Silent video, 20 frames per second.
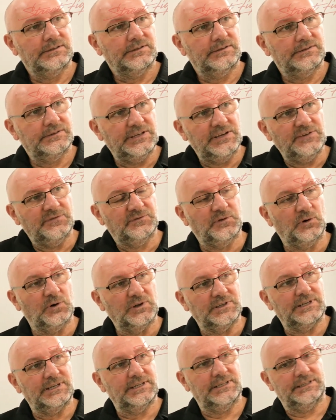Therefore,
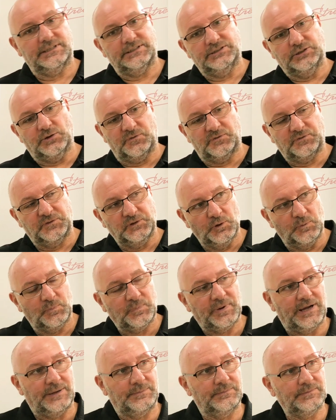your fuel
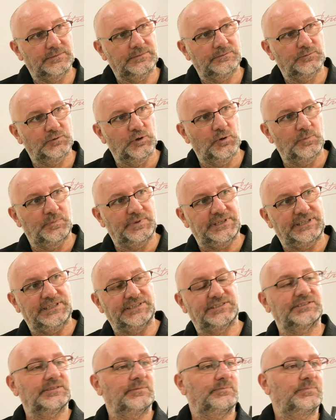pump will be
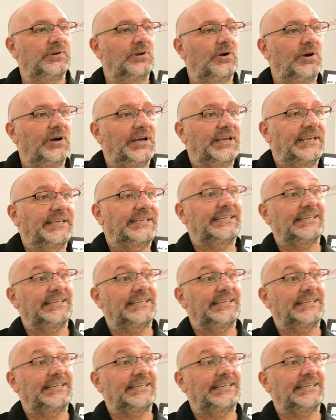supplying